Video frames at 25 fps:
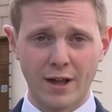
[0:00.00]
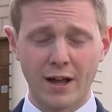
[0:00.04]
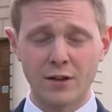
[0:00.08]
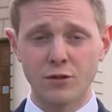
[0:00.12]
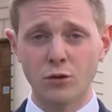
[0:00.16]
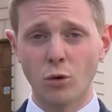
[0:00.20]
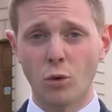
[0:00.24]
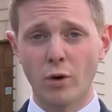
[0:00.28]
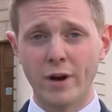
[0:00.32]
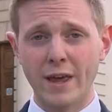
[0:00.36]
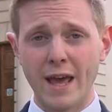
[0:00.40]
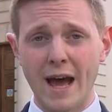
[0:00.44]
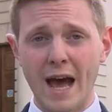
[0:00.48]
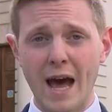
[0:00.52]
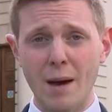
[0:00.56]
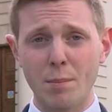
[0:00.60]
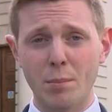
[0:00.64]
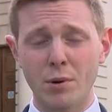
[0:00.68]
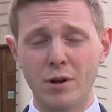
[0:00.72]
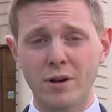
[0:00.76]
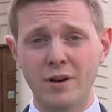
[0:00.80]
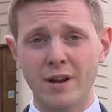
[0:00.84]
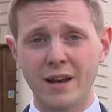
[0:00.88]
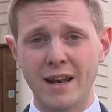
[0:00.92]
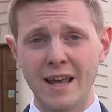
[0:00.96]
That's already
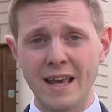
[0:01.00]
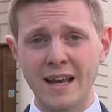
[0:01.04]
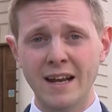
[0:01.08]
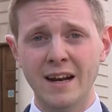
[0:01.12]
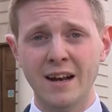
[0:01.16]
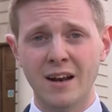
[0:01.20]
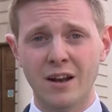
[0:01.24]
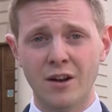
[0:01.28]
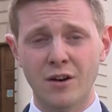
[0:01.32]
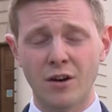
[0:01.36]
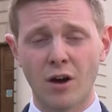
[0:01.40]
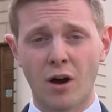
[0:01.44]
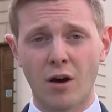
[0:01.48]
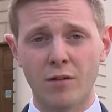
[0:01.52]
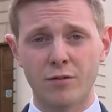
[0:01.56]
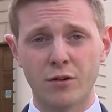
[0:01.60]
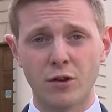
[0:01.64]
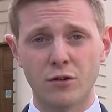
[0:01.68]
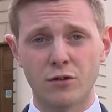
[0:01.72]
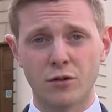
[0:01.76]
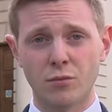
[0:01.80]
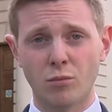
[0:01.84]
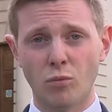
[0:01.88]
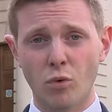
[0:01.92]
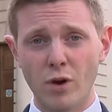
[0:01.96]
happened in England
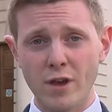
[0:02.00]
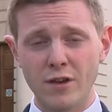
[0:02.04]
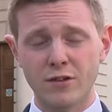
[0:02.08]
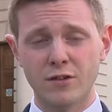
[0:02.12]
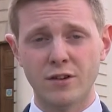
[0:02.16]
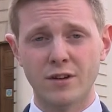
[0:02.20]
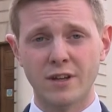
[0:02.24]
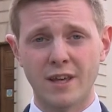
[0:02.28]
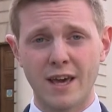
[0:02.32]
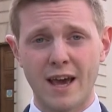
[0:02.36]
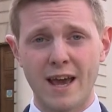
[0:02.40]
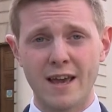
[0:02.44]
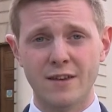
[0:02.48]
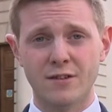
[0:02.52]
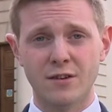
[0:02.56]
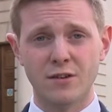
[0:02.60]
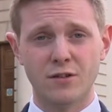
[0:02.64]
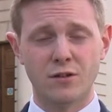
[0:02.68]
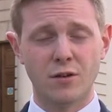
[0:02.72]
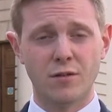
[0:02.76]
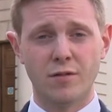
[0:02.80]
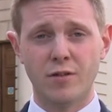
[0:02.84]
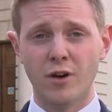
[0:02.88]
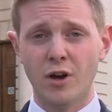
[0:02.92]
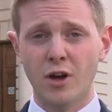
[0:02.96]
after some recent
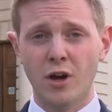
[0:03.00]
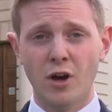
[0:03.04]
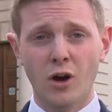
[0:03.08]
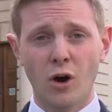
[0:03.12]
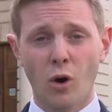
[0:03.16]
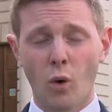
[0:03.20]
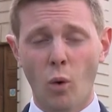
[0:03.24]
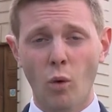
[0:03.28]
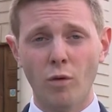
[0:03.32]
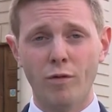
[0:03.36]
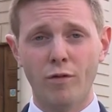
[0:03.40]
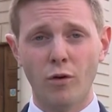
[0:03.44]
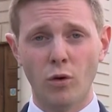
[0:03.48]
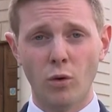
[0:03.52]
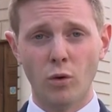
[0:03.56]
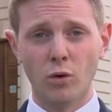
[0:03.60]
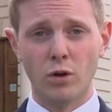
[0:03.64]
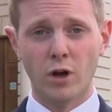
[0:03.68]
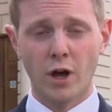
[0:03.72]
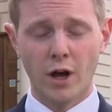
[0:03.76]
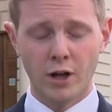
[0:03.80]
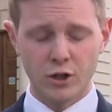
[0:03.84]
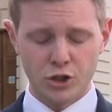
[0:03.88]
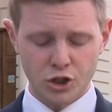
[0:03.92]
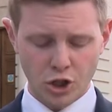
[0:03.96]
cases of
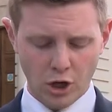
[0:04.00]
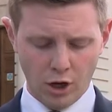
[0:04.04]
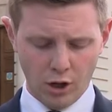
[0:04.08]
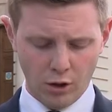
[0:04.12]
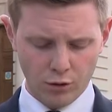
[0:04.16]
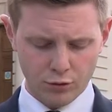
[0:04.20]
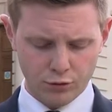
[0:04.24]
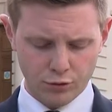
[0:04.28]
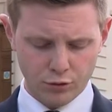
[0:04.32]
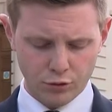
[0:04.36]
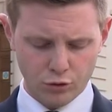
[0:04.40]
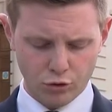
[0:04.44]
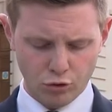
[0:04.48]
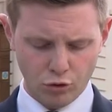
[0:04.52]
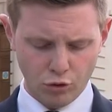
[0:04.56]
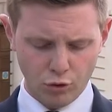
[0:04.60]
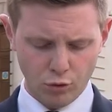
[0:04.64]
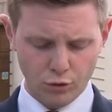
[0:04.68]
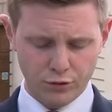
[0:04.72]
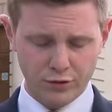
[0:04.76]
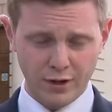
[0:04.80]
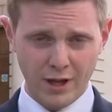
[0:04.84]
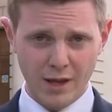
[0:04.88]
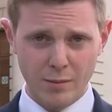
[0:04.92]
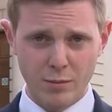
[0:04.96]
awful child
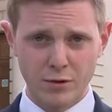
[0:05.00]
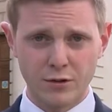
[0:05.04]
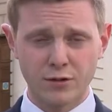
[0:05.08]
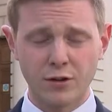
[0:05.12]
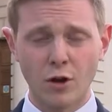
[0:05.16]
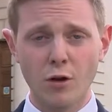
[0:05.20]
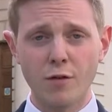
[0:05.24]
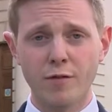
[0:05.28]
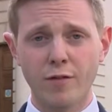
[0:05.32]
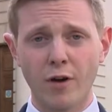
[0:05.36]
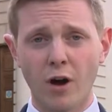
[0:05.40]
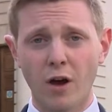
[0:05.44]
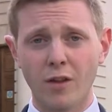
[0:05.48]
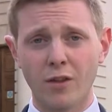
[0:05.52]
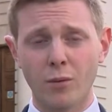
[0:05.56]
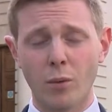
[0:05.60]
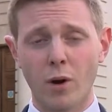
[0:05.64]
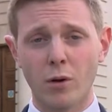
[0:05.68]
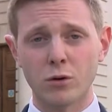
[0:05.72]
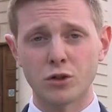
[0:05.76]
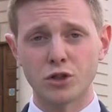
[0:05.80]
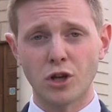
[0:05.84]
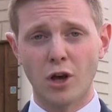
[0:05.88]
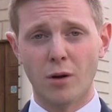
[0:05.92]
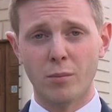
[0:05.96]
cruelty. But so far, the
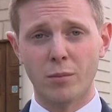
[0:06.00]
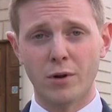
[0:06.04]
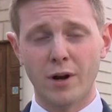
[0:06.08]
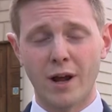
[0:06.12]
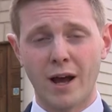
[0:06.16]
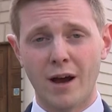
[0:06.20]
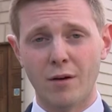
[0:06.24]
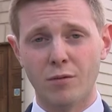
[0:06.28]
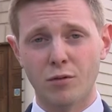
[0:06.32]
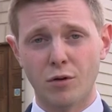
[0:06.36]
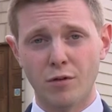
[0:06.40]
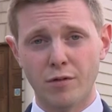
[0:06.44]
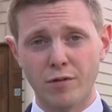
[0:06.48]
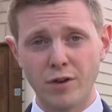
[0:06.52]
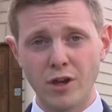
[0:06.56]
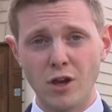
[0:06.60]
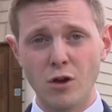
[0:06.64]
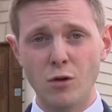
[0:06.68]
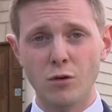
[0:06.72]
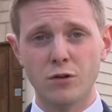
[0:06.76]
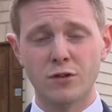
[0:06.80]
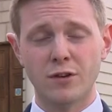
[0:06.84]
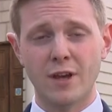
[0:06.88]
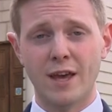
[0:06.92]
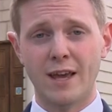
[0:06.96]
Welsh Government have
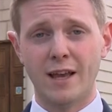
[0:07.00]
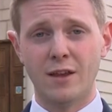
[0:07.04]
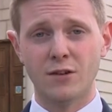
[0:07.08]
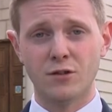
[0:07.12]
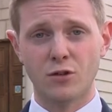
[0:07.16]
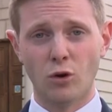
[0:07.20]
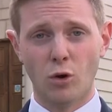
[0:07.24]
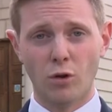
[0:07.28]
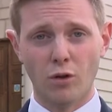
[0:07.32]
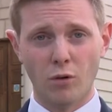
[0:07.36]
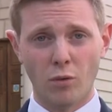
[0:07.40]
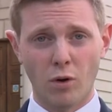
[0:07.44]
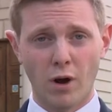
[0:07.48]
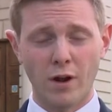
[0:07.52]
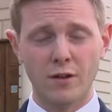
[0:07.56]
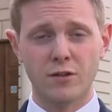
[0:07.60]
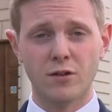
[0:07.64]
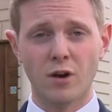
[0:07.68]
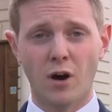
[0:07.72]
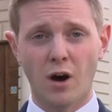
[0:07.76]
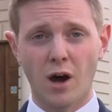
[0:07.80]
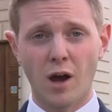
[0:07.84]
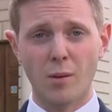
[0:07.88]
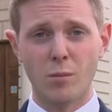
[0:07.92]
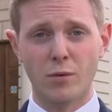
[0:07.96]
refused, saying it's not the right
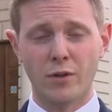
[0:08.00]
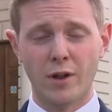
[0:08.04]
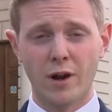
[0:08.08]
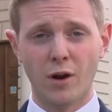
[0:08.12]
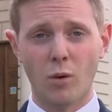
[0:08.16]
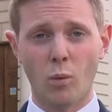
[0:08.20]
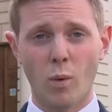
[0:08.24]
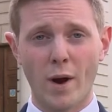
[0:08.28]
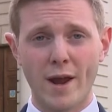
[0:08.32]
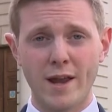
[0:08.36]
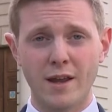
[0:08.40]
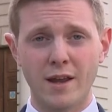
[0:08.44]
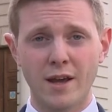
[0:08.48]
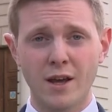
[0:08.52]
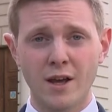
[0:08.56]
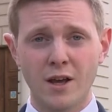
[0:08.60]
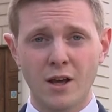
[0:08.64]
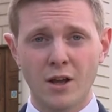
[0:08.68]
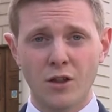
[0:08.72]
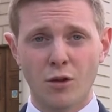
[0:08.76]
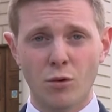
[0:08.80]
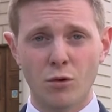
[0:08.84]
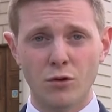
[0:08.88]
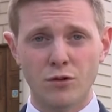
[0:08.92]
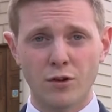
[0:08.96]
time, and they'll await
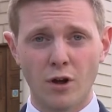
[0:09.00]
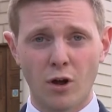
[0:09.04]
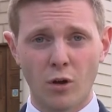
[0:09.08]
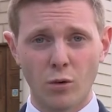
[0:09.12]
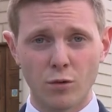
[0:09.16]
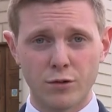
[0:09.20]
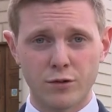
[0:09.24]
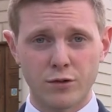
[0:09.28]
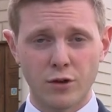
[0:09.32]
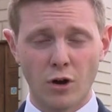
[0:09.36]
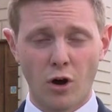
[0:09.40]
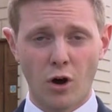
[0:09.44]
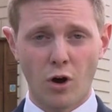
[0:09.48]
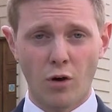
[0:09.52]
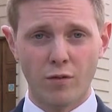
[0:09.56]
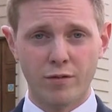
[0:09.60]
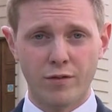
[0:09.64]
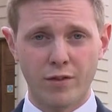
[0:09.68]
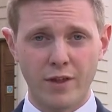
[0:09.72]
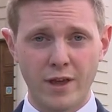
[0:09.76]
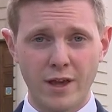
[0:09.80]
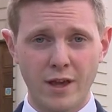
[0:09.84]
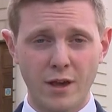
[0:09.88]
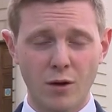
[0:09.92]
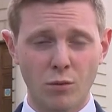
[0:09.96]
the results
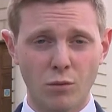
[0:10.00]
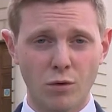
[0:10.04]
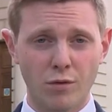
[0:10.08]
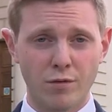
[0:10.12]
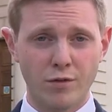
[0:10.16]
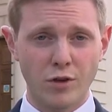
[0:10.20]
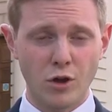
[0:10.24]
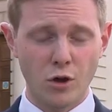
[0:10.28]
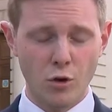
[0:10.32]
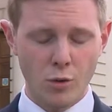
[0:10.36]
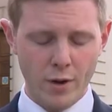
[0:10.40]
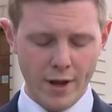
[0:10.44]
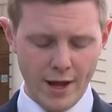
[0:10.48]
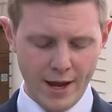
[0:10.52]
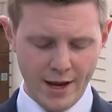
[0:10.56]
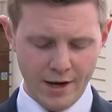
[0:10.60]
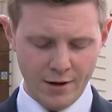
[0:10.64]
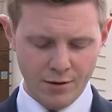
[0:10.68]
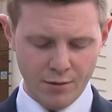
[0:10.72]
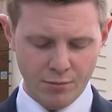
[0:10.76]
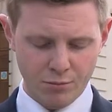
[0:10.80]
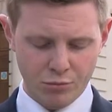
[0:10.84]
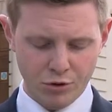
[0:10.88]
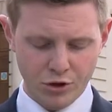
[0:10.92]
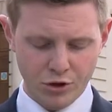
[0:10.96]
of the review in